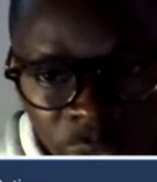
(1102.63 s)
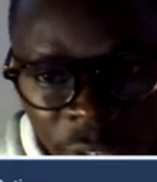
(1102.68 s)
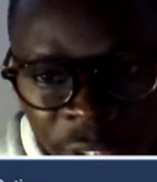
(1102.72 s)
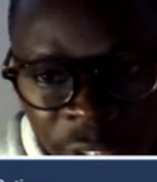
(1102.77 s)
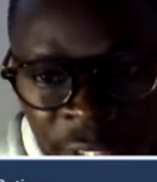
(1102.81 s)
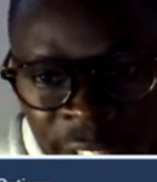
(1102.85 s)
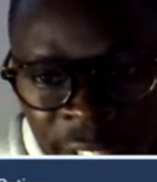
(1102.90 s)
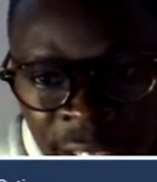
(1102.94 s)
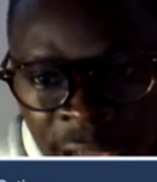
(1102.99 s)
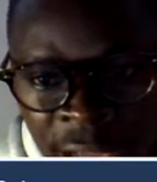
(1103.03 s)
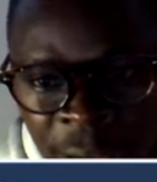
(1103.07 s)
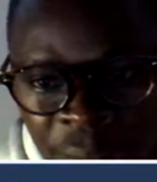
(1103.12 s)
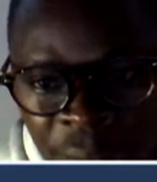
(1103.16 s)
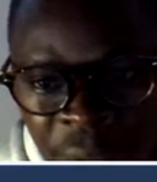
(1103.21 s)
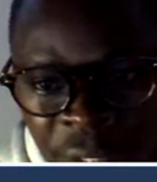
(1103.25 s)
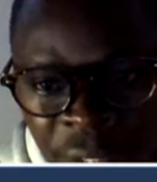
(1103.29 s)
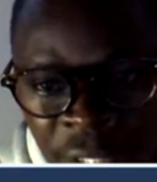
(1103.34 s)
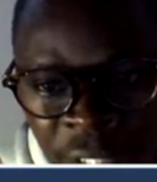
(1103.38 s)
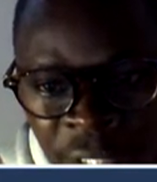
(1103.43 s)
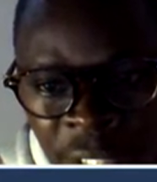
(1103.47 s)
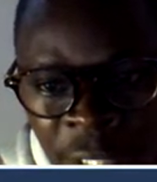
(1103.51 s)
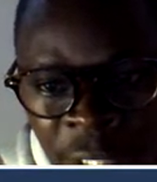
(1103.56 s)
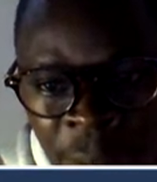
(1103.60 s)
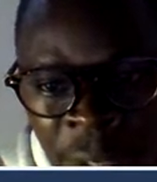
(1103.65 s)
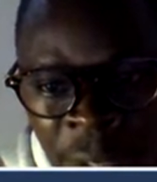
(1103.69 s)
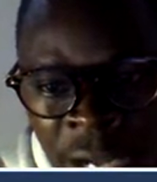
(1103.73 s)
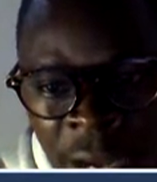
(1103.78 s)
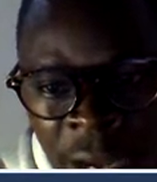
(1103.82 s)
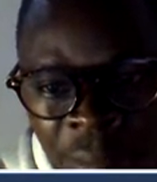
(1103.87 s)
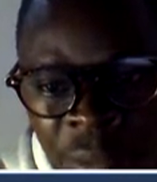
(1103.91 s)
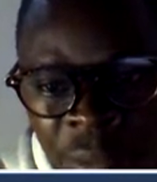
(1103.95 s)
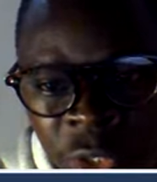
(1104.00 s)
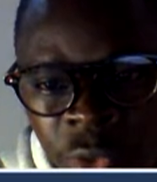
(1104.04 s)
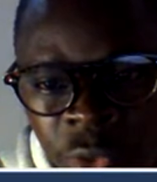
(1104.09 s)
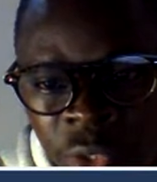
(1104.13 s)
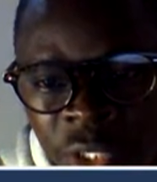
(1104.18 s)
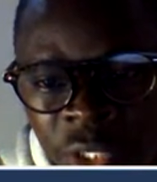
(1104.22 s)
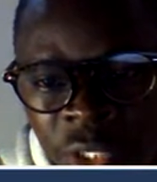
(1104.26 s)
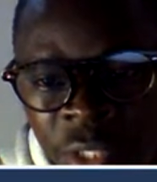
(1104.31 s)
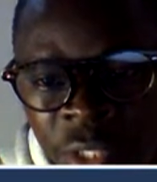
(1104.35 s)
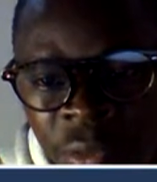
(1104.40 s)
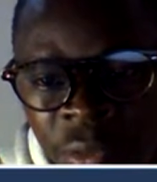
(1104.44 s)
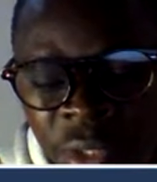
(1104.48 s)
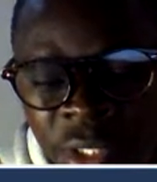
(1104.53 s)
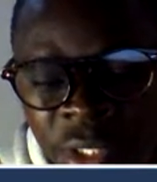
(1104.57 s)
gap here, the gap between the
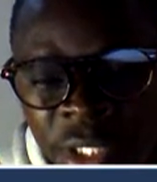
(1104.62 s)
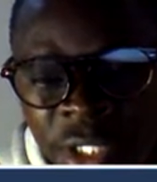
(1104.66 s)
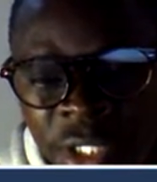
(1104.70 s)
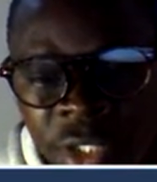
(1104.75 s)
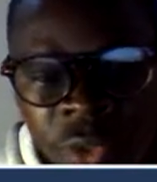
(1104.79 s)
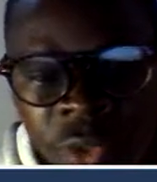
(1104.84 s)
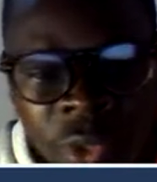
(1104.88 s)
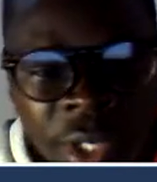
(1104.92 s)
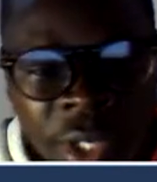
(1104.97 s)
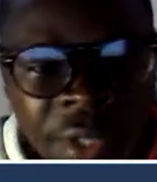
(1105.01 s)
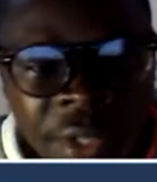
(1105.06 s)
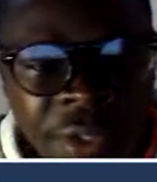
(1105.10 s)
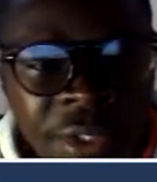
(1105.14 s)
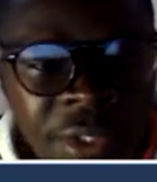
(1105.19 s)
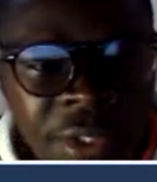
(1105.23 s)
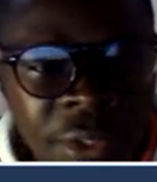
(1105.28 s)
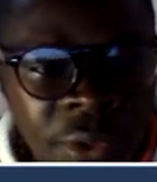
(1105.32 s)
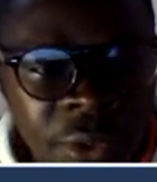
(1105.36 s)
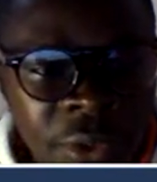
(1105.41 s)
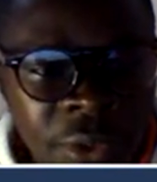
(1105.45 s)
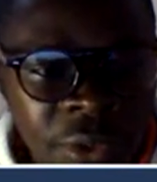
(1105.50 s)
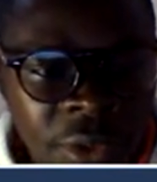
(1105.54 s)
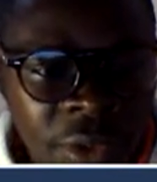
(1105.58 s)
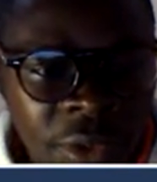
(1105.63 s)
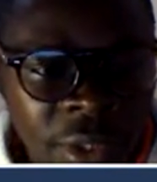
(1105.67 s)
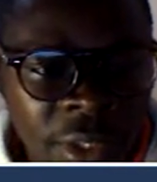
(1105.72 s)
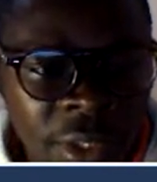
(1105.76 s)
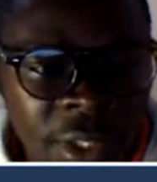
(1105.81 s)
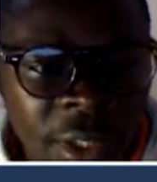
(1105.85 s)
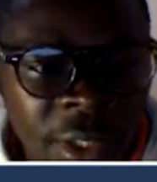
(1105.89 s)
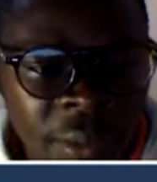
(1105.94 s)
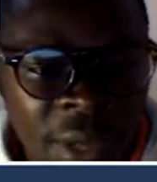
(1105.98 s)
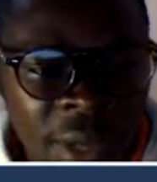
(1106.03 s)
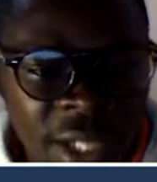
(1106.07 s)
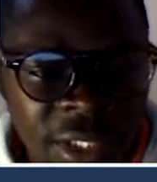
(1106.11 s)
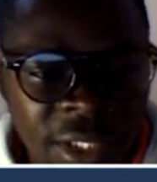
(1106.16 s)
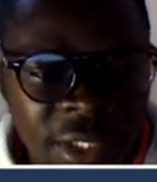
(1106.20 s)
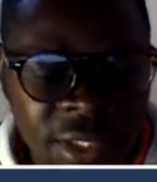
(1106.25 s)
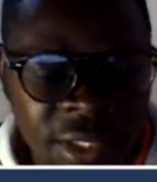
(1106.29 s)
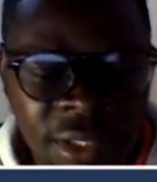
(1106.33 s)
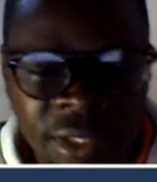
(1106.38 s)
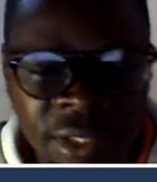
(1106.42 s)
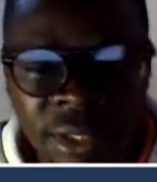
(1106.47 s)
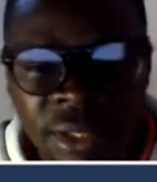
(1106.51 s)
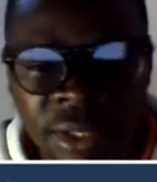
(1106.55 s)
images. You can reduce the
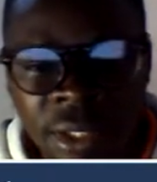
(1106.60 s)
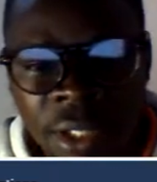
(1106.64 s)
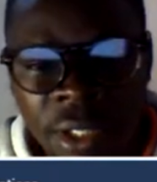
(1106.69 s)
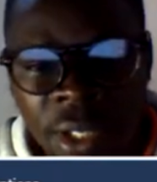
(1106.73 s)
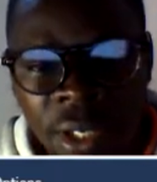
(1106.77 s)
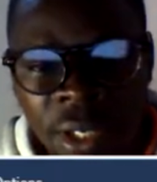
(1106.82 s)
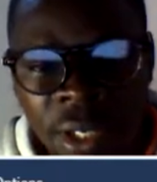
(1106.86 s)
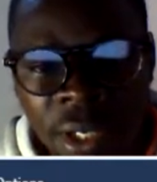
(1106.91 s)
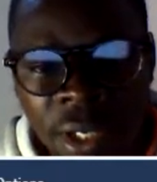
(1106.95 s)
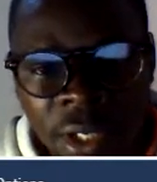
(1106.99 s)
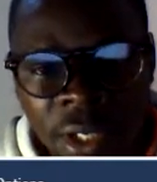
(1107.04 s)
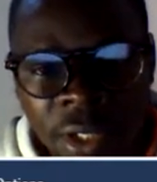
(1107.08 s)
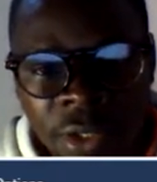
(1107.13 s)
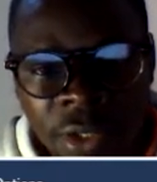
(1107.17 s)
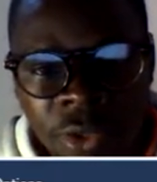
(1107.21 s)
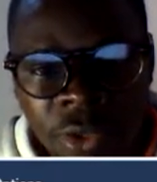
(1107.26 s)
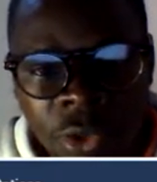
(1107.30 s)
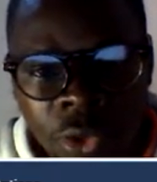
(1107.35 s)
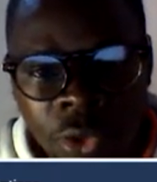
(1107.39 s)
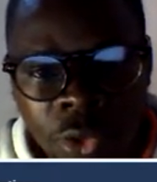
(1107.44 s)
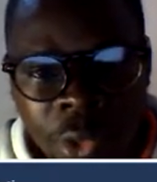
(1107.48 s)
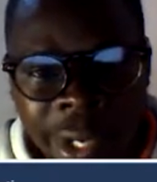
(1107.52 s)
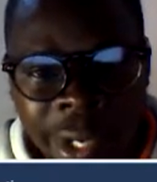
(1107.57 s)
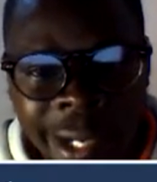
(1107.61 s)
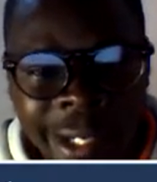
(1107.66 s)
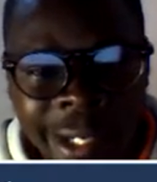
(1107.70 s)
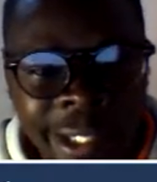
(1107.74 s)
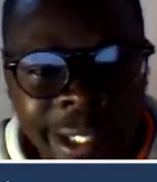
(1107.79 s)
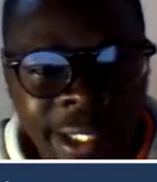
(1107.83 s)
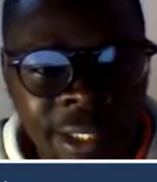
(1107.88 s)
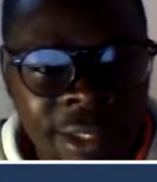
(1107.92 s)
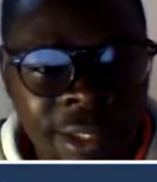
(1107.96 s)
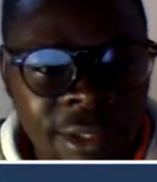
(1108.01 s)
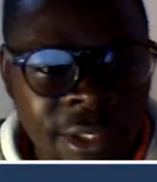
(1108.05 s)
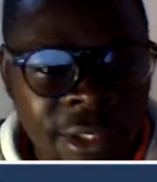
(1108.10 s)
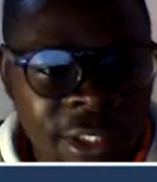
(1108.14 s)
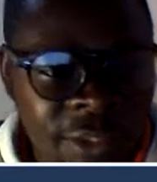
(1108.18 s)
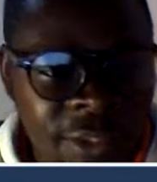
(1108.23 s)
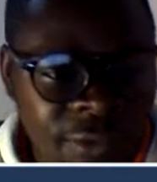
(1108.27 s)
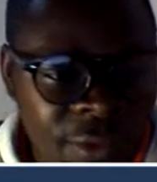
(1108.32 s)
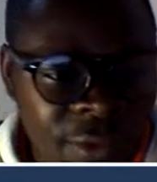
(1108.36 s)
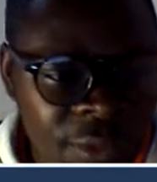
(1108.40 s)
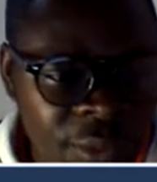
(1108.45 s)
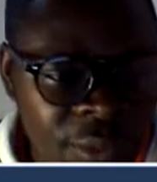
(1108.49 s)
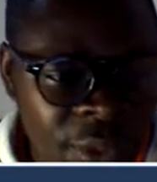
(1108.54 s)
margins, or you can increase
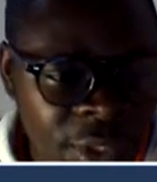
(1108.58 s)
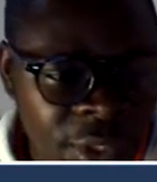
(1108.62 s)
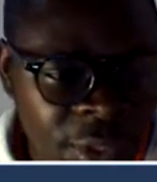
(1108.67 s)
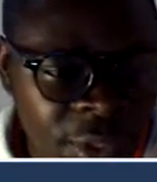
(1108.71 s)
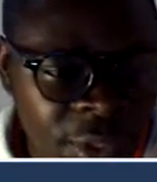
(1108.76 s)
from this